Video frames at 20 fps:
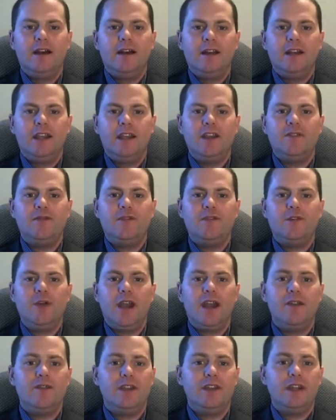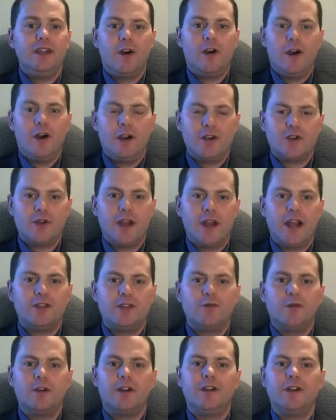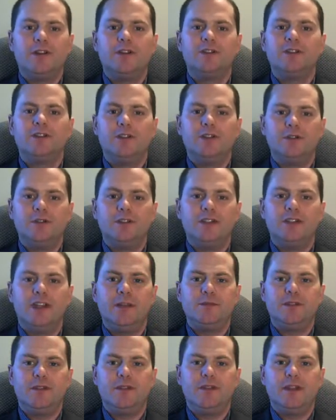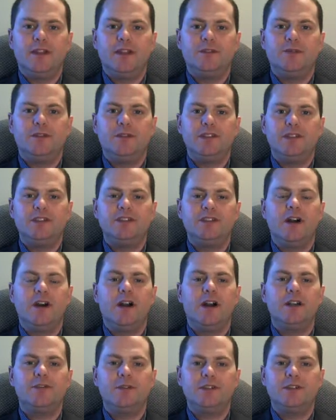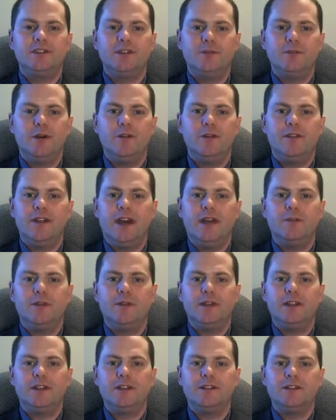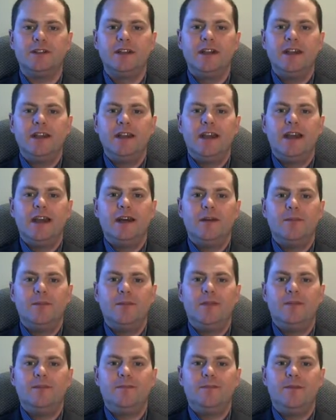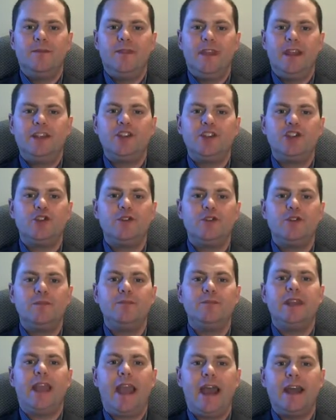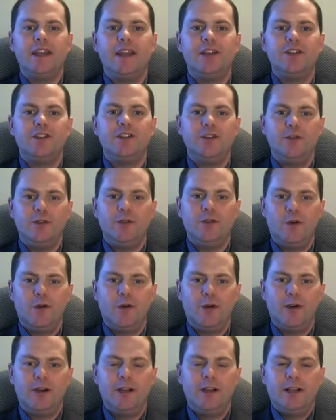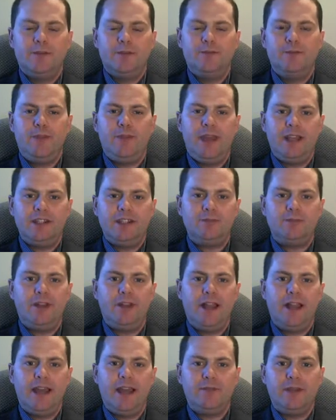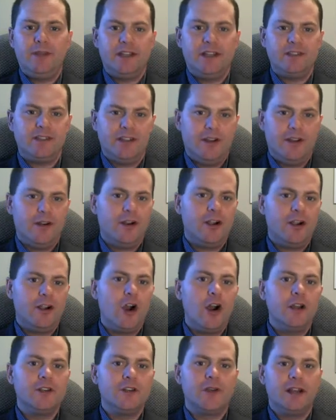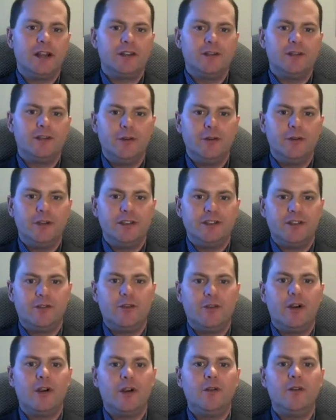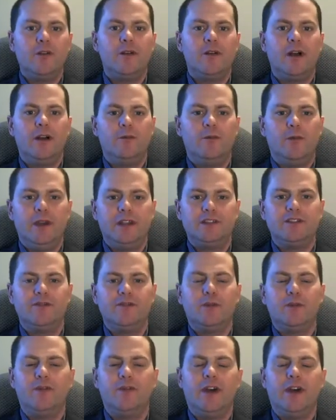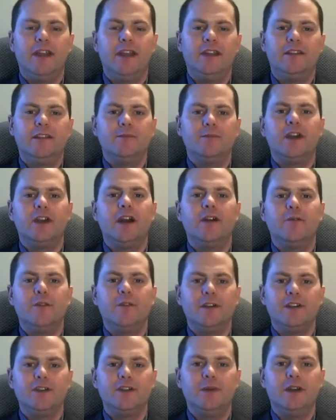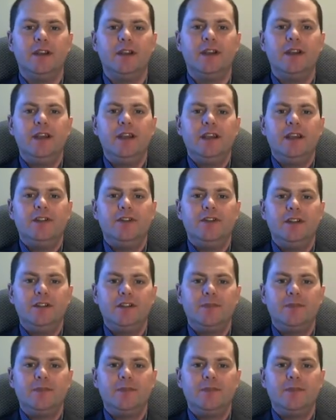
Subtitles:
If you have any contract workers and those types of things, please talk to us about that, because they shouldn't be added to your base plan because they are contract employees. There are ways of providing them coverage, but you need to